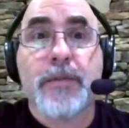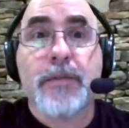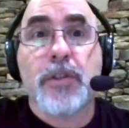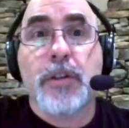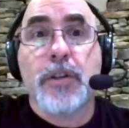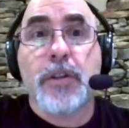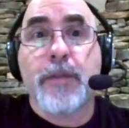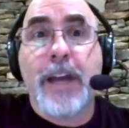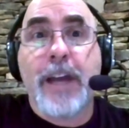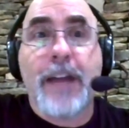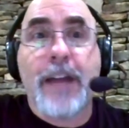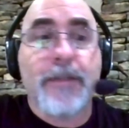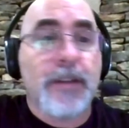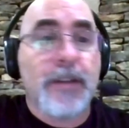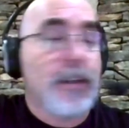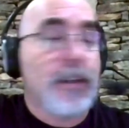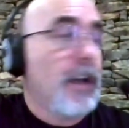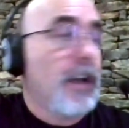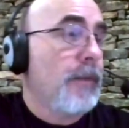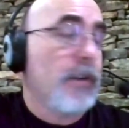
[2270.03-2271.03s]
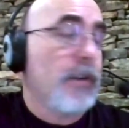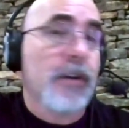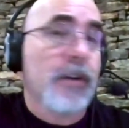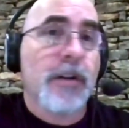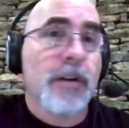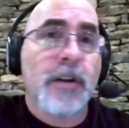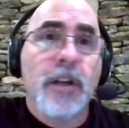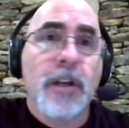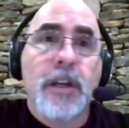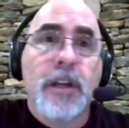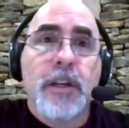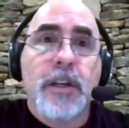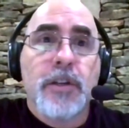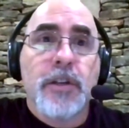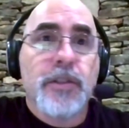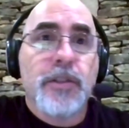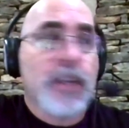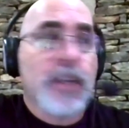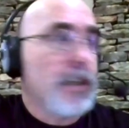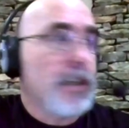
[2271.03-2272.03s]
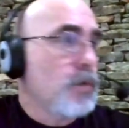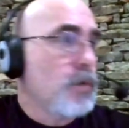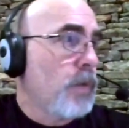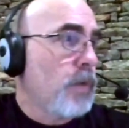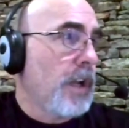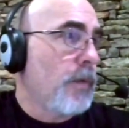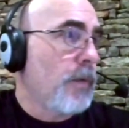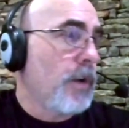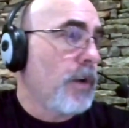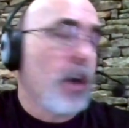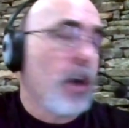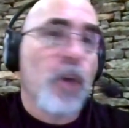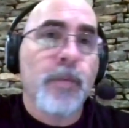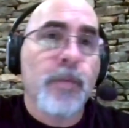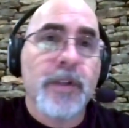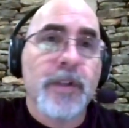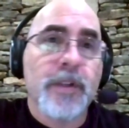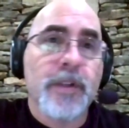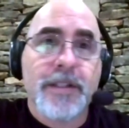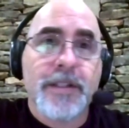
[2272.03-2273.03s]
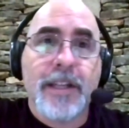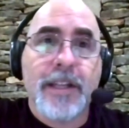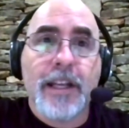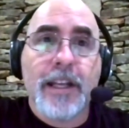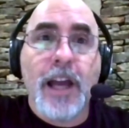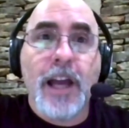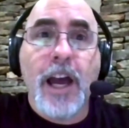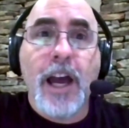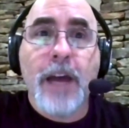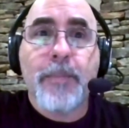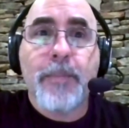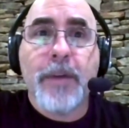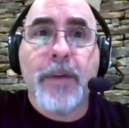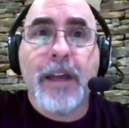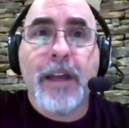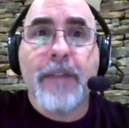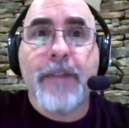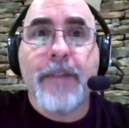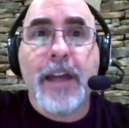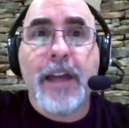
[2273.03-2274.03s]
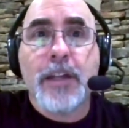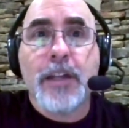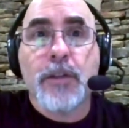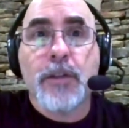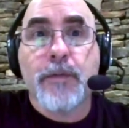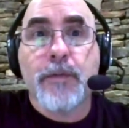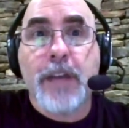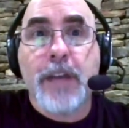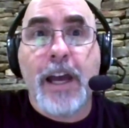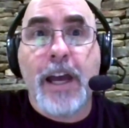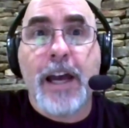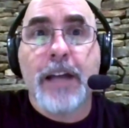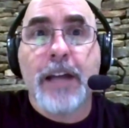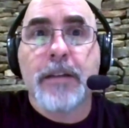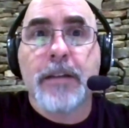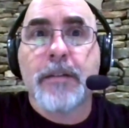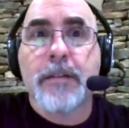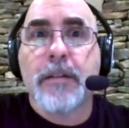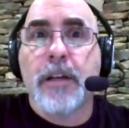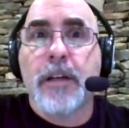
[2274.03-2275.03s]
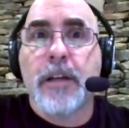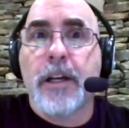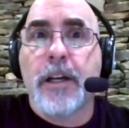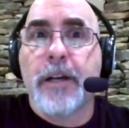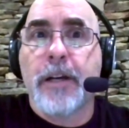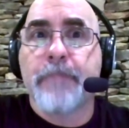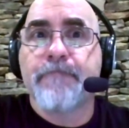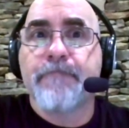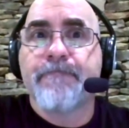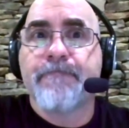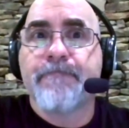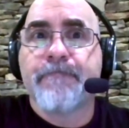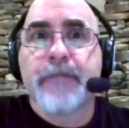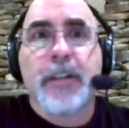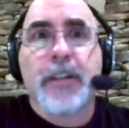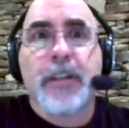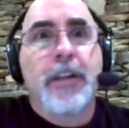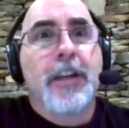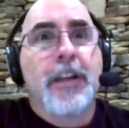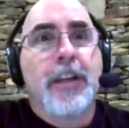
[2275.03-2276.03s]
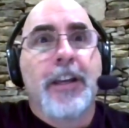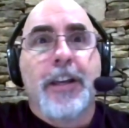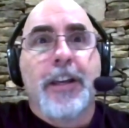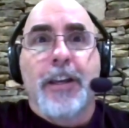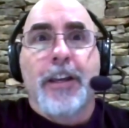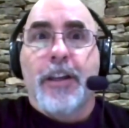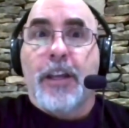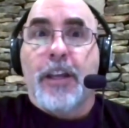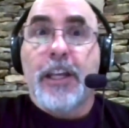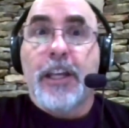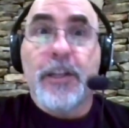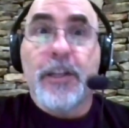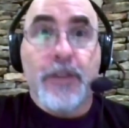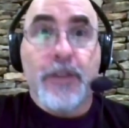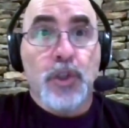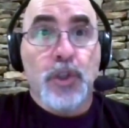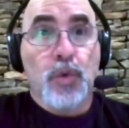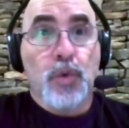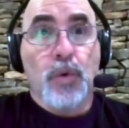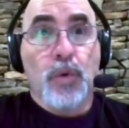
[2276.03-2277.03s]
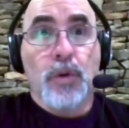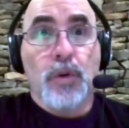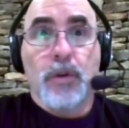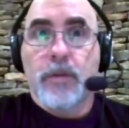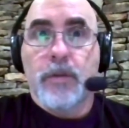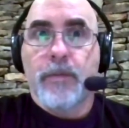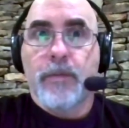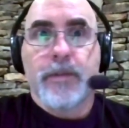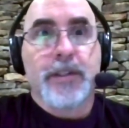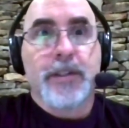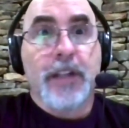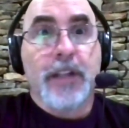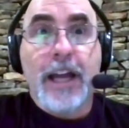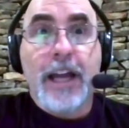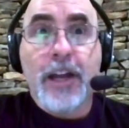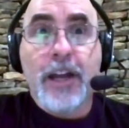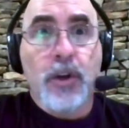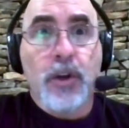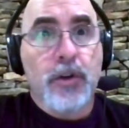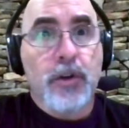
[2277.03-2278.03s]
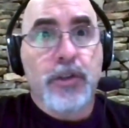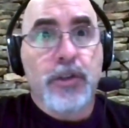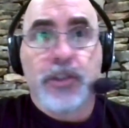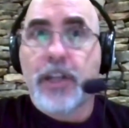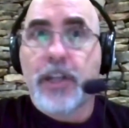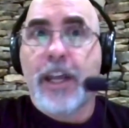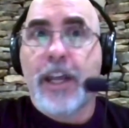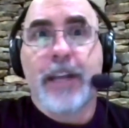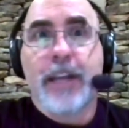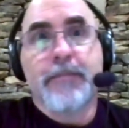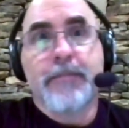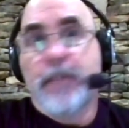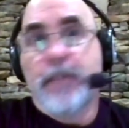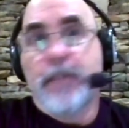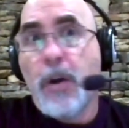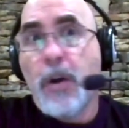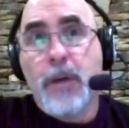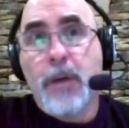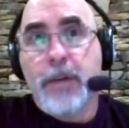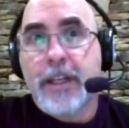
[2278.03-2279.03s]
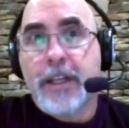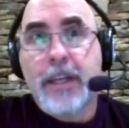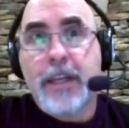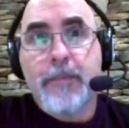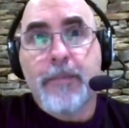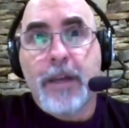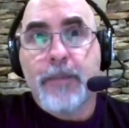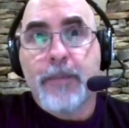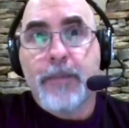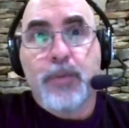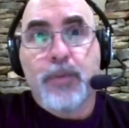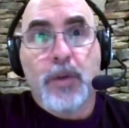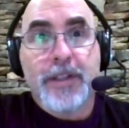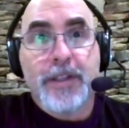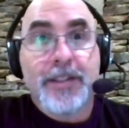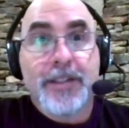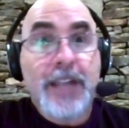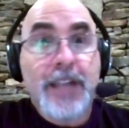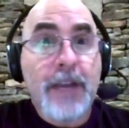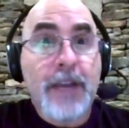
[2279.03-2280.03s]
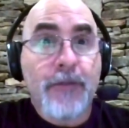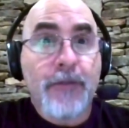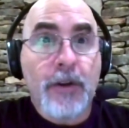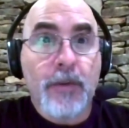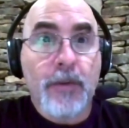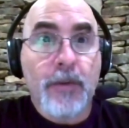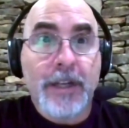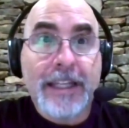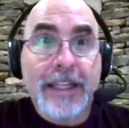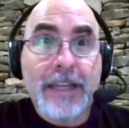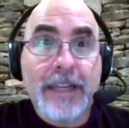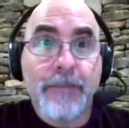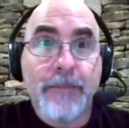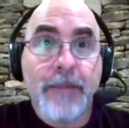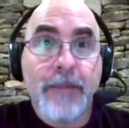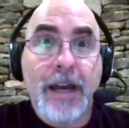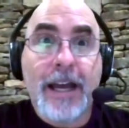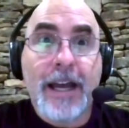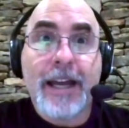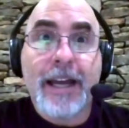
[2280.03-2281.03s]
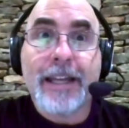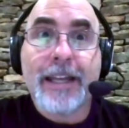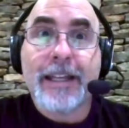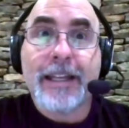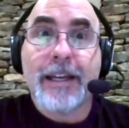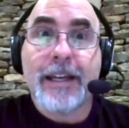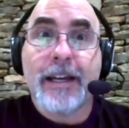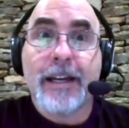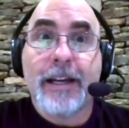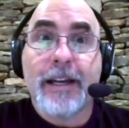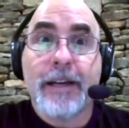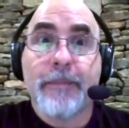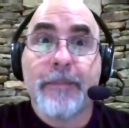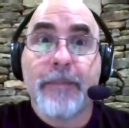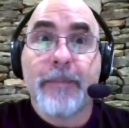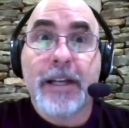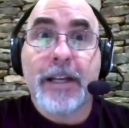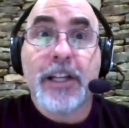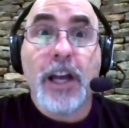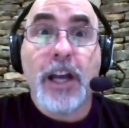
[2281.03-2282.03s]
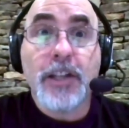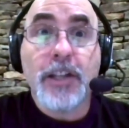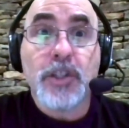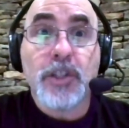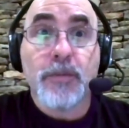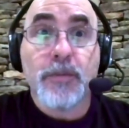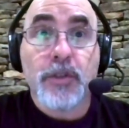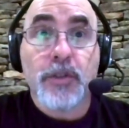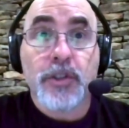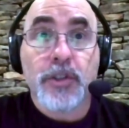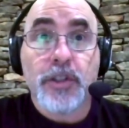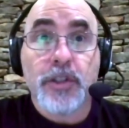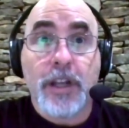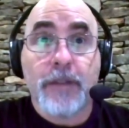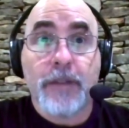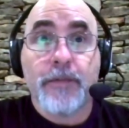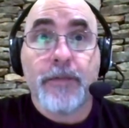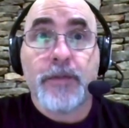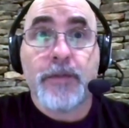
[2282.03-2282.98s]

So you've got the governor who says, "Well, I want to open this thing up," and then you've got um, individual salon owners saying, "No, I want to keep my employees safe, or I want to keep my um, my customers safe."